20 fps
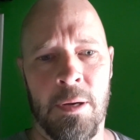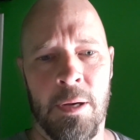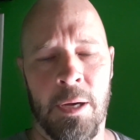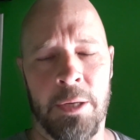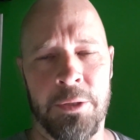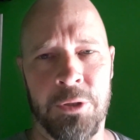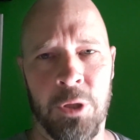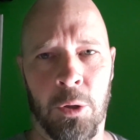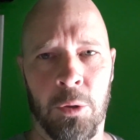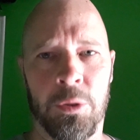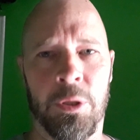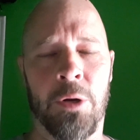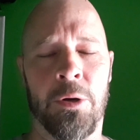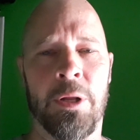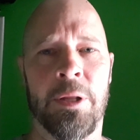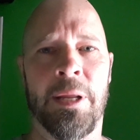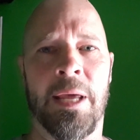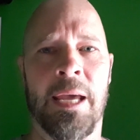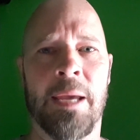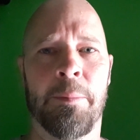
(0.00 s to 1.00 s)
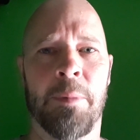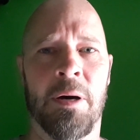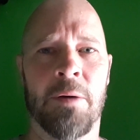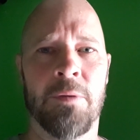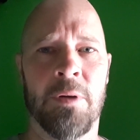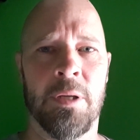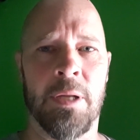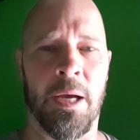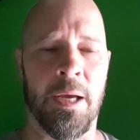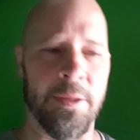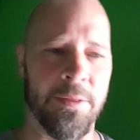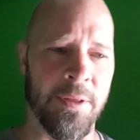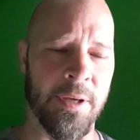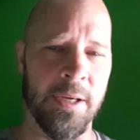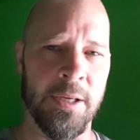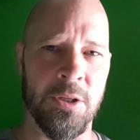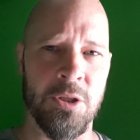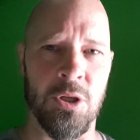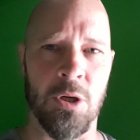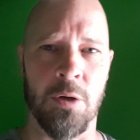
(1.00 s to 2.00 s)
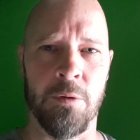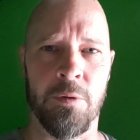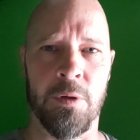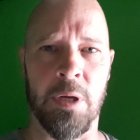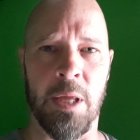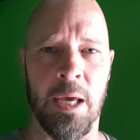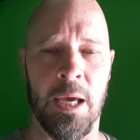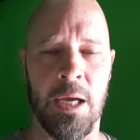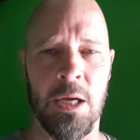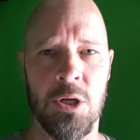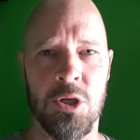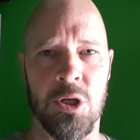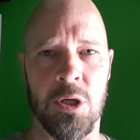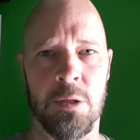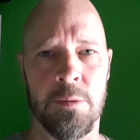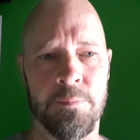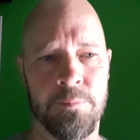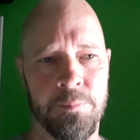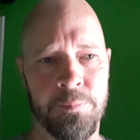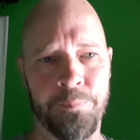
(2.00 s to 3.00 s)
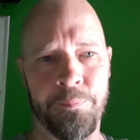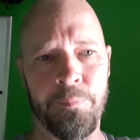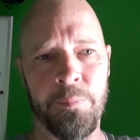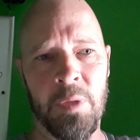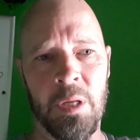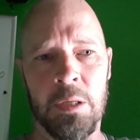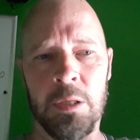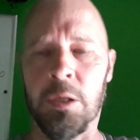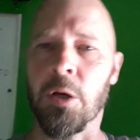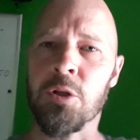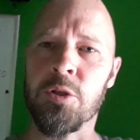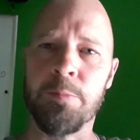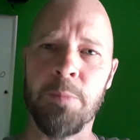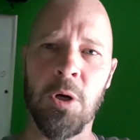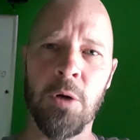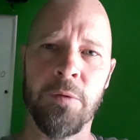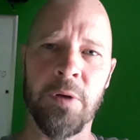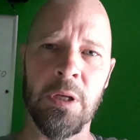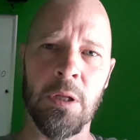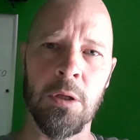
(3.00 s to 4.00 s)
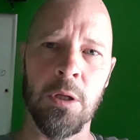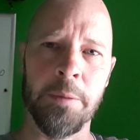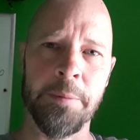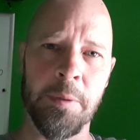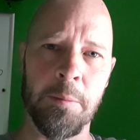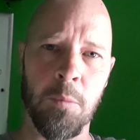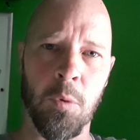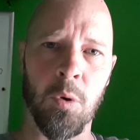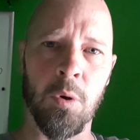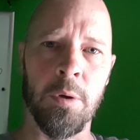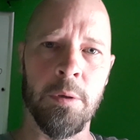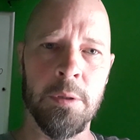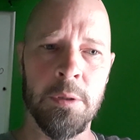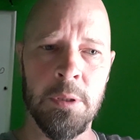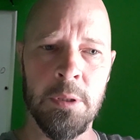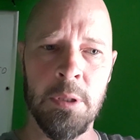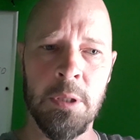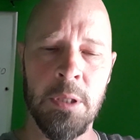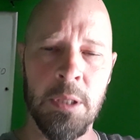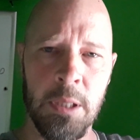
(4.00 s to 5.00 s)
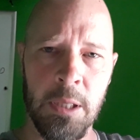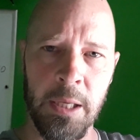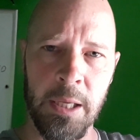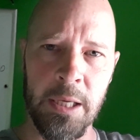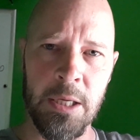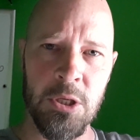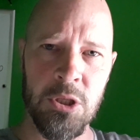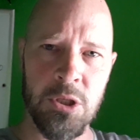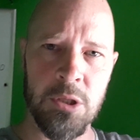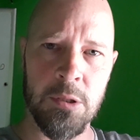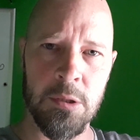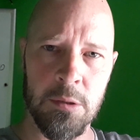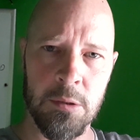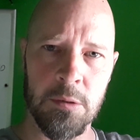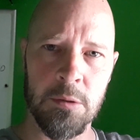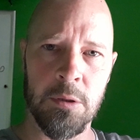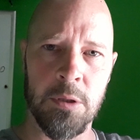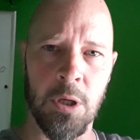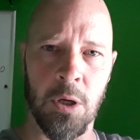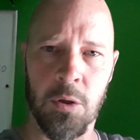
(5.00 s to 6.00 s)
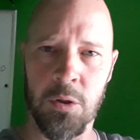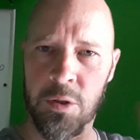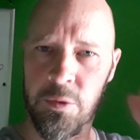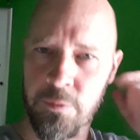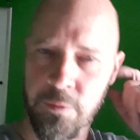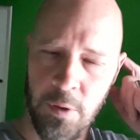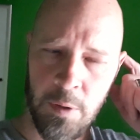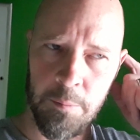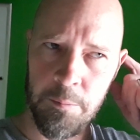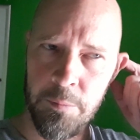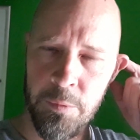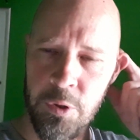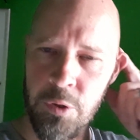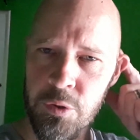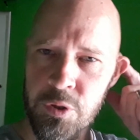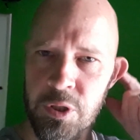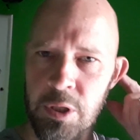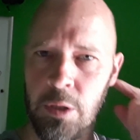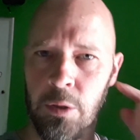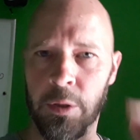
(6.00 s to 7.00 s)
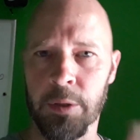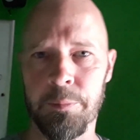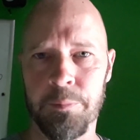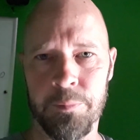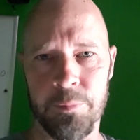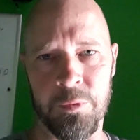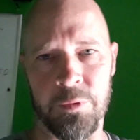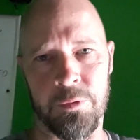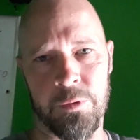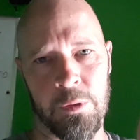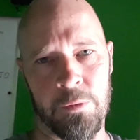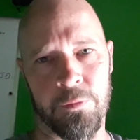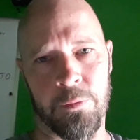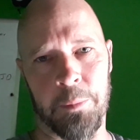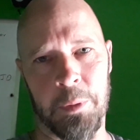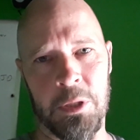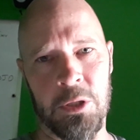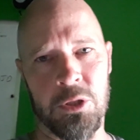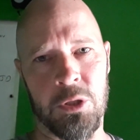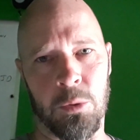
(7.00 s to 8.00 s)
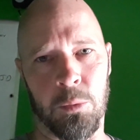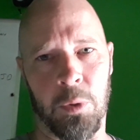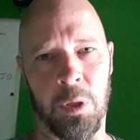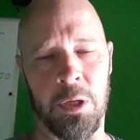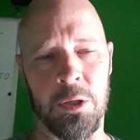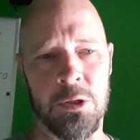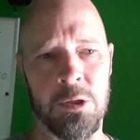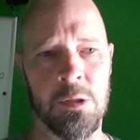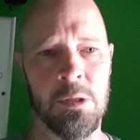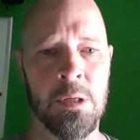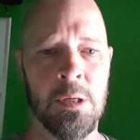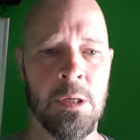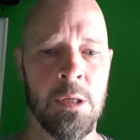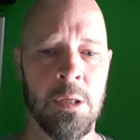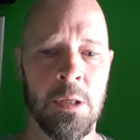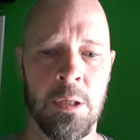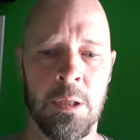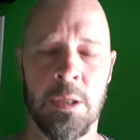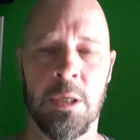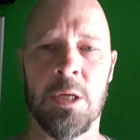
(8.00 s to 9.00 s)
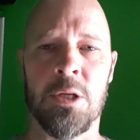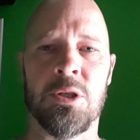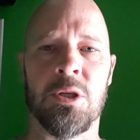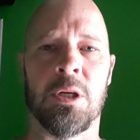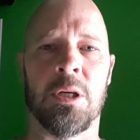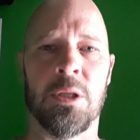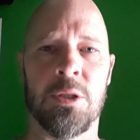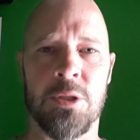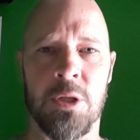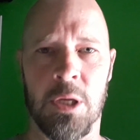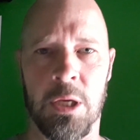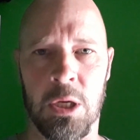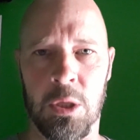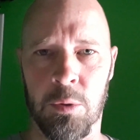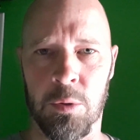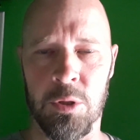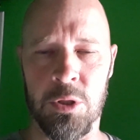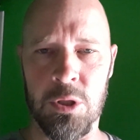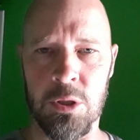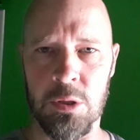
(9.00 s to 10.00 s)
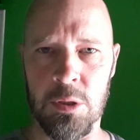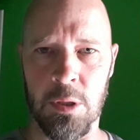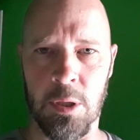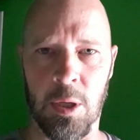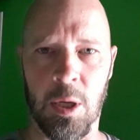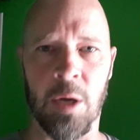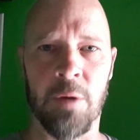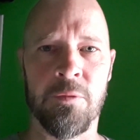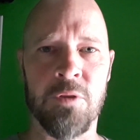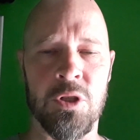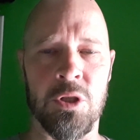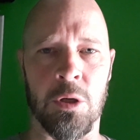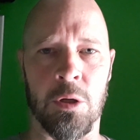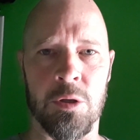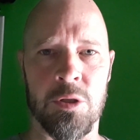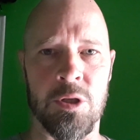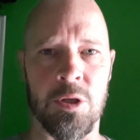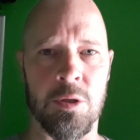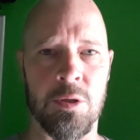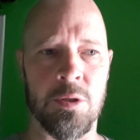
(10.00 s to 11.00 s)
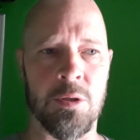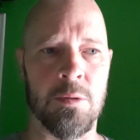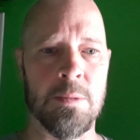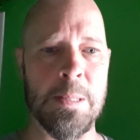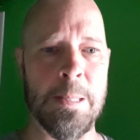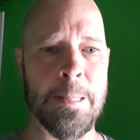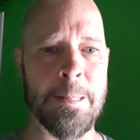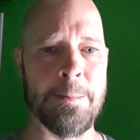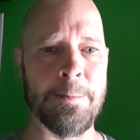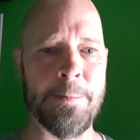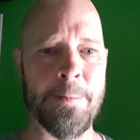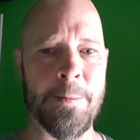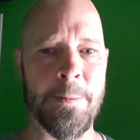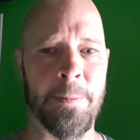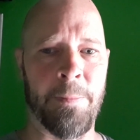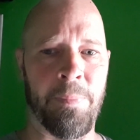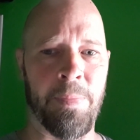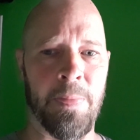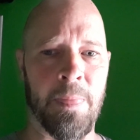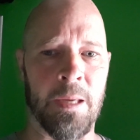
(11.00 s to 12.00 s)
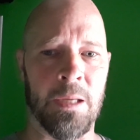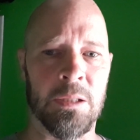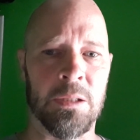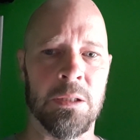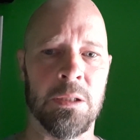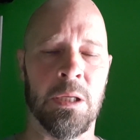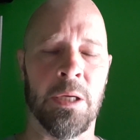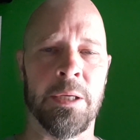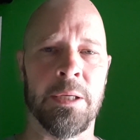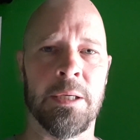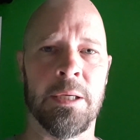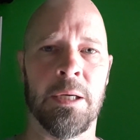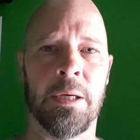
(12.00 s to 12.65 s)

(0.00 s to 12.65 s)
I don't know the name of it. I think it's over in Asia. You know, it's moving a little bit more east coast from New Zealand. You know, from east to west. It's a continuance of churches like.